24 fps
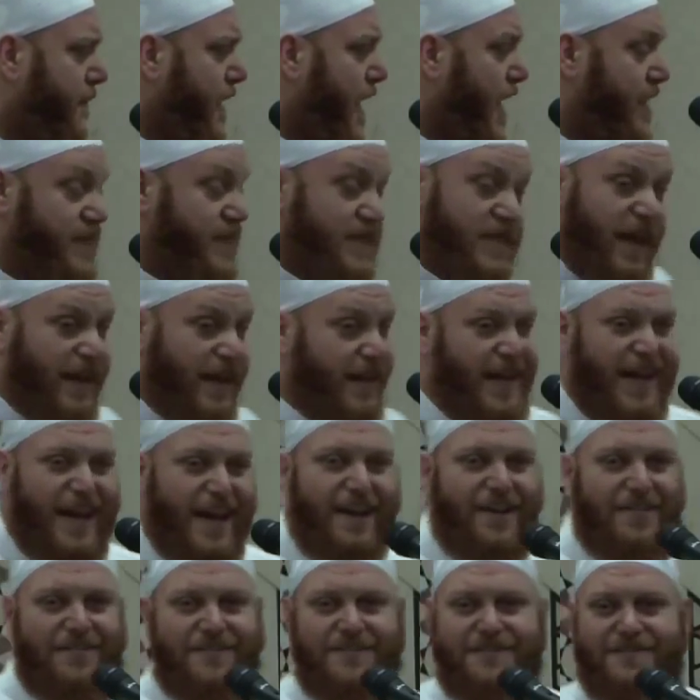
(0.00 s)
It's not
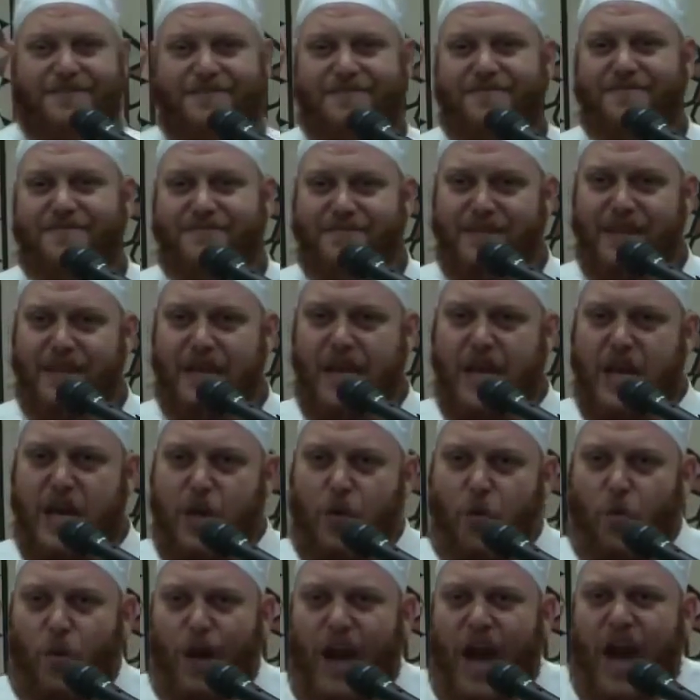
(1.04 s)
now.
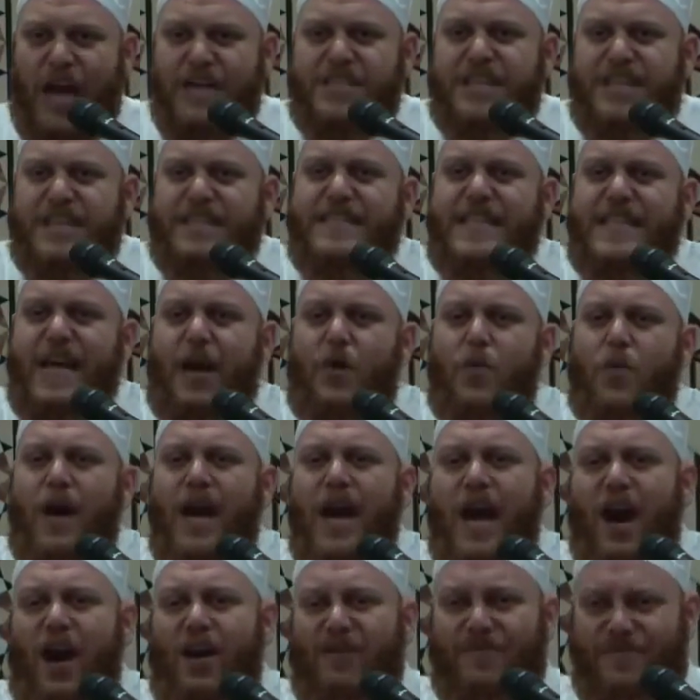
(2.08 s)
We are just
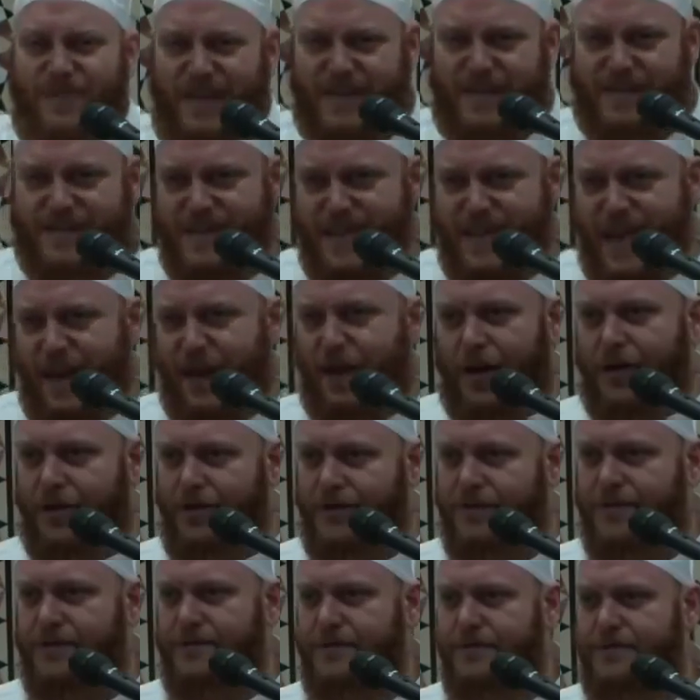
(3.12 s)
aware of it
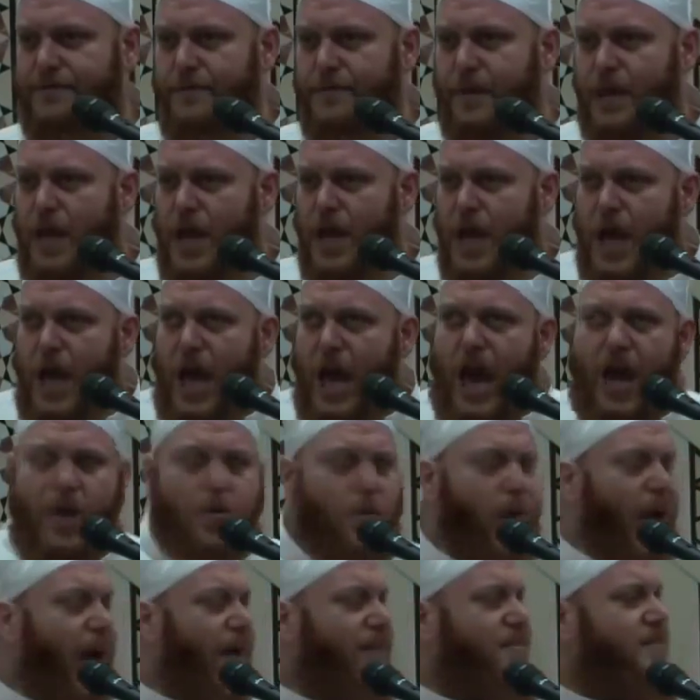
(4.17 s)
now.
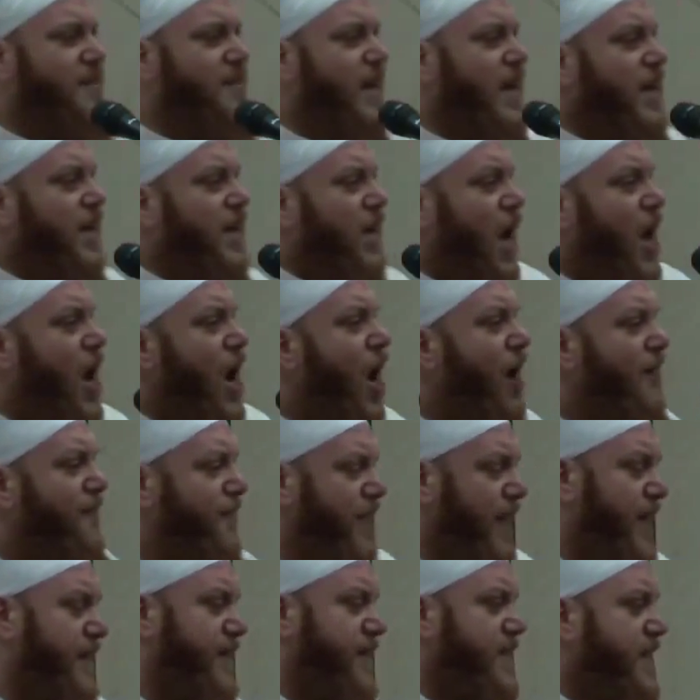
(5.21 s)
And we are thinking
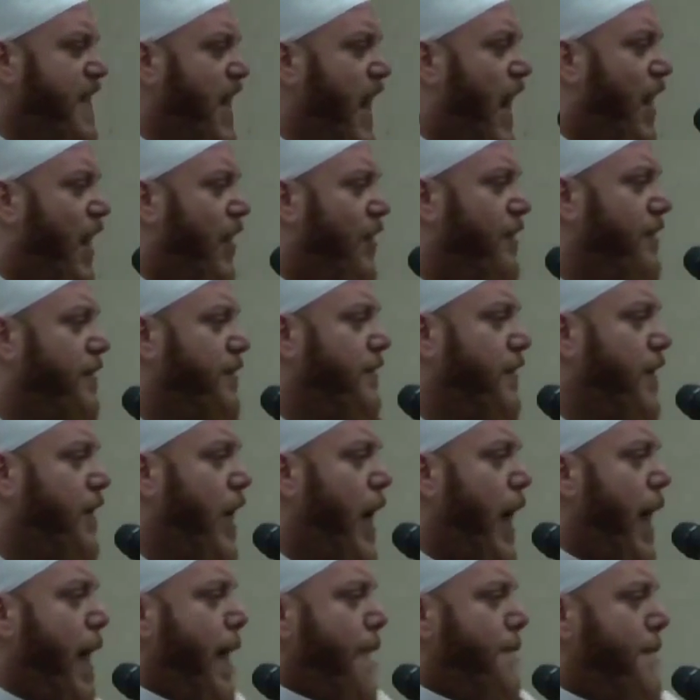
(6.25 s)
of it
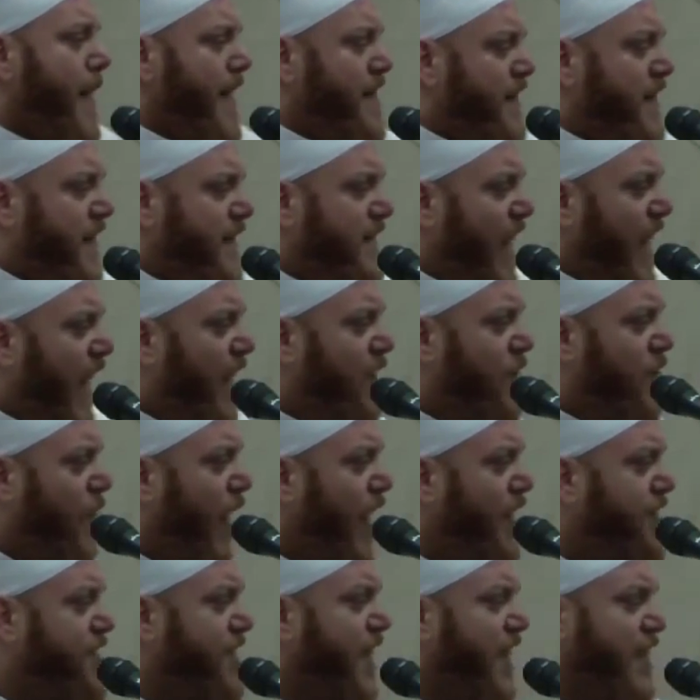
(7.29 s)
now. But this
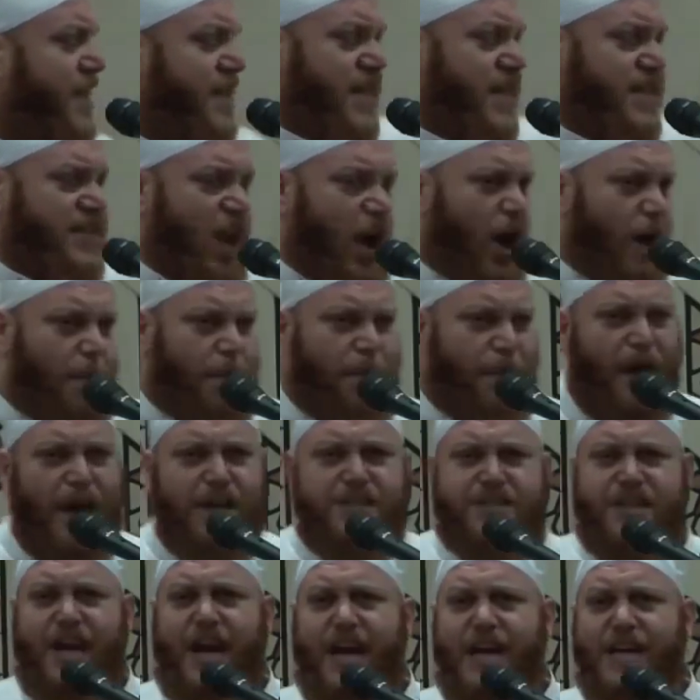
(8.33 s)
aggression, this
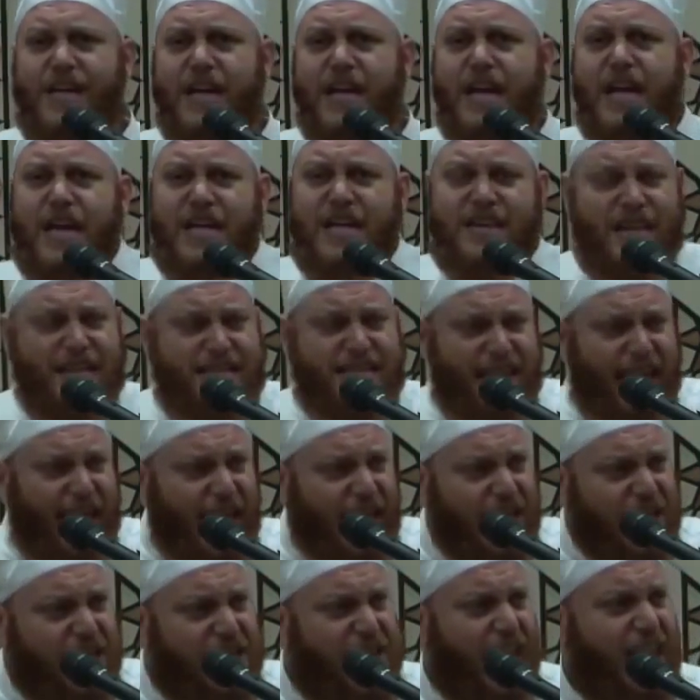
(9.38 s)
oppression, this
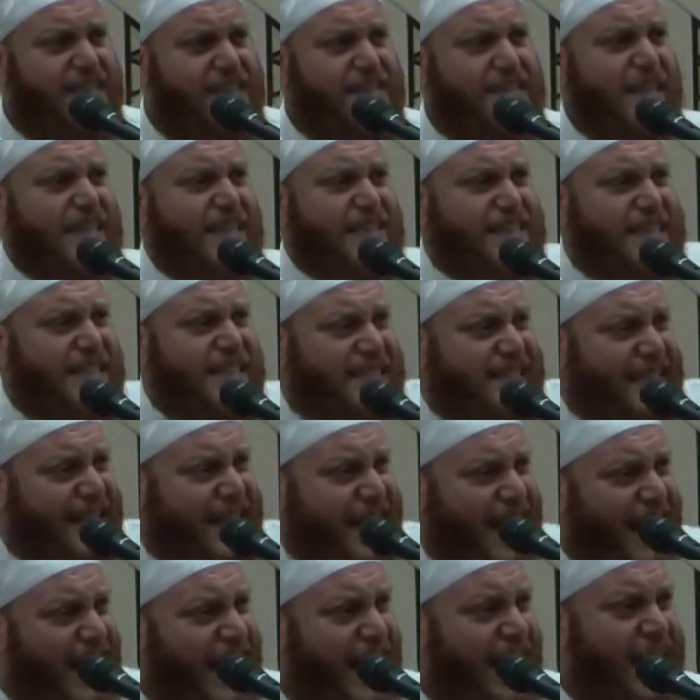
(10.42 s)
injustice, this
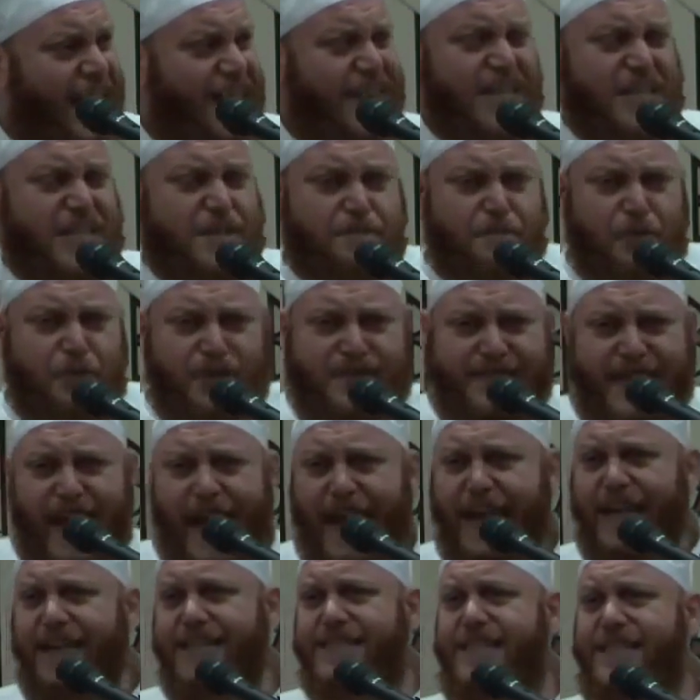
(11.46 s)
killing, this
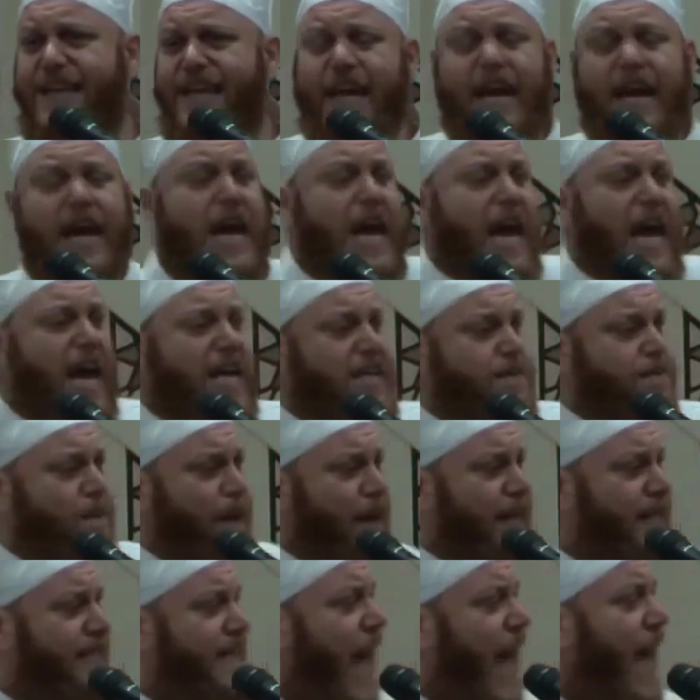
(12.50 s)
brutality has
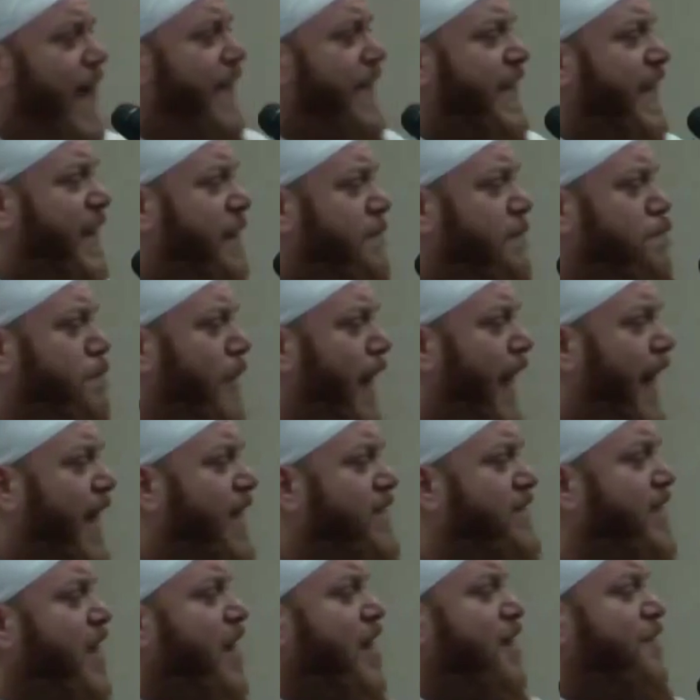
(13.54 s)
been taking
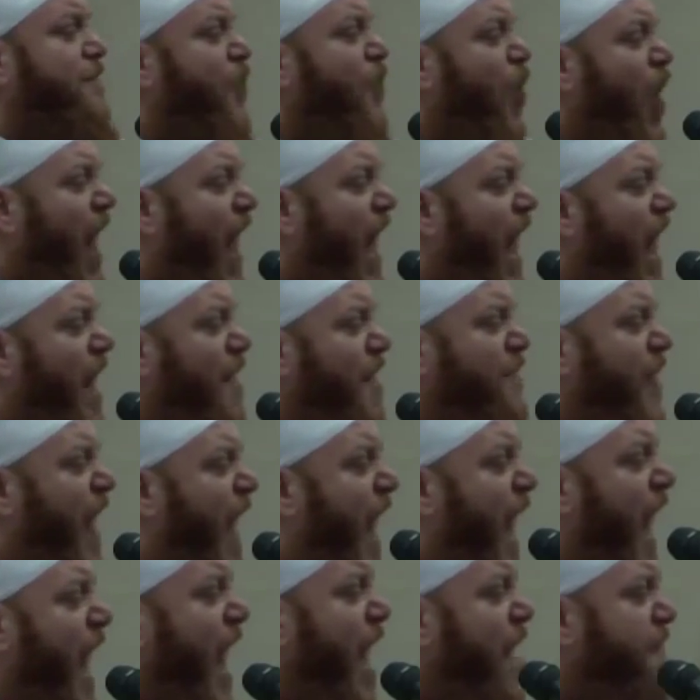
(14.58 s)
place for over
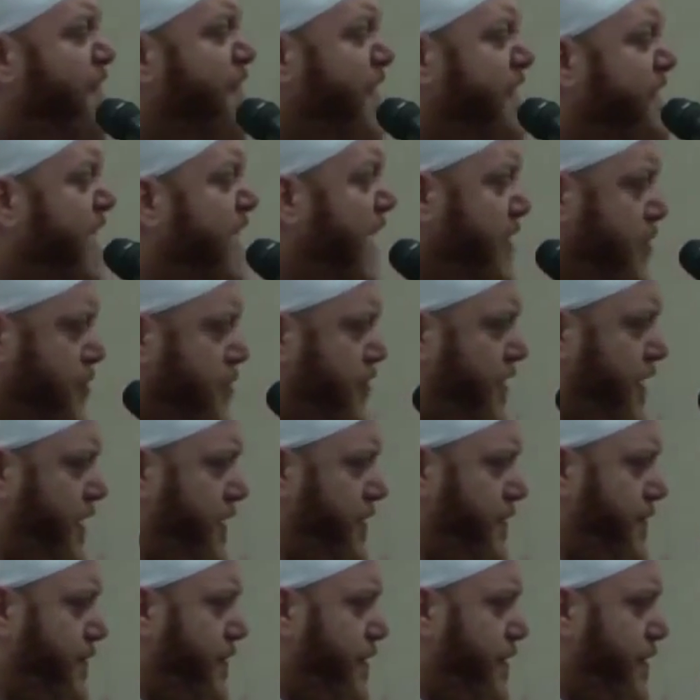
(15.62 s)
half a century.